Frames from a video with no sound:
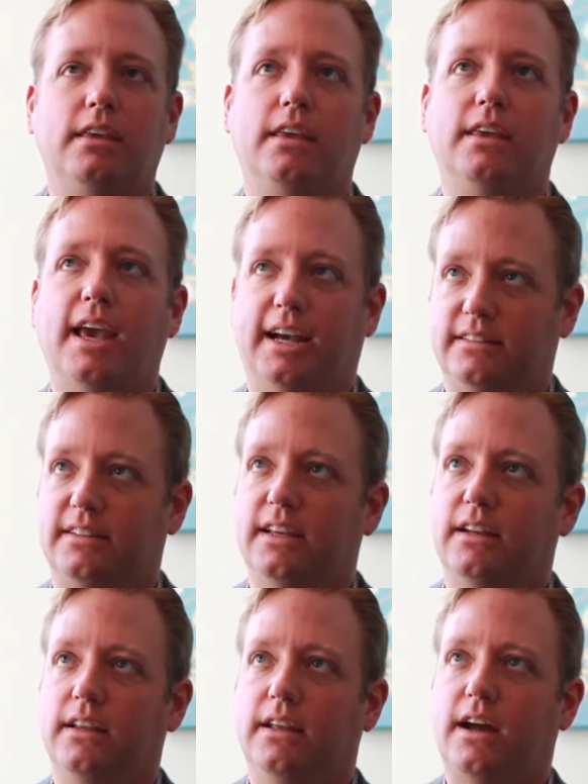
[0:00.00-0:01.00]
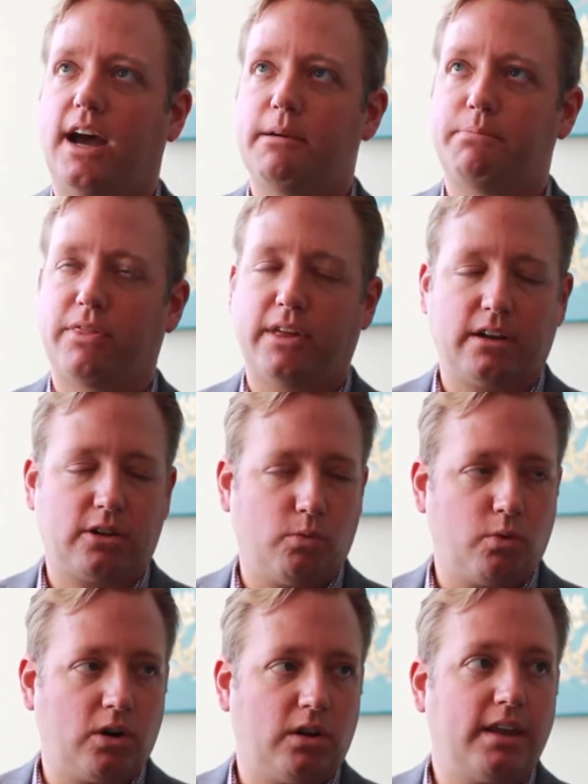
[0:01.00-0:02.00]
yes, in a hypothetical
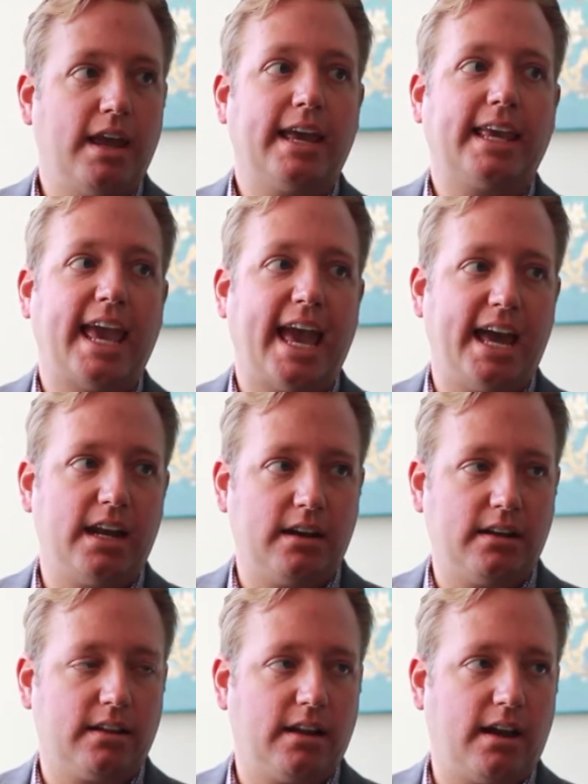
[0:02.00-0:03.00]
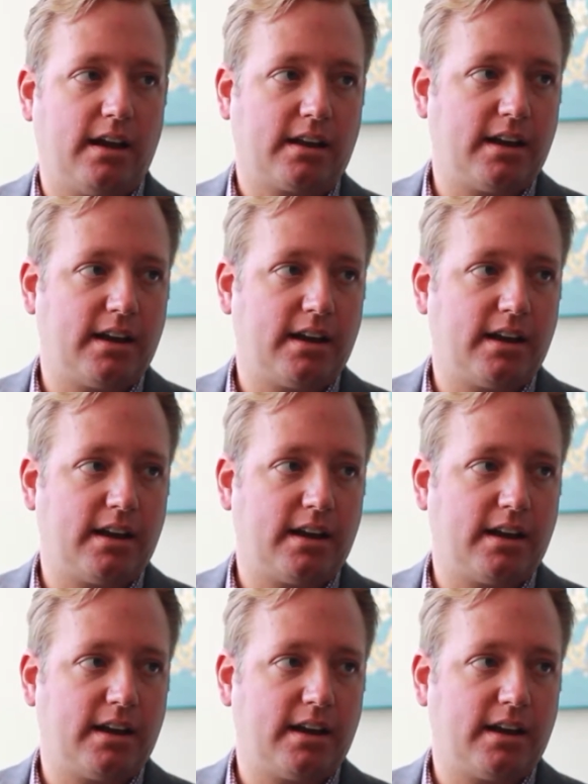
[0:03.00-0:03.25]
world, can a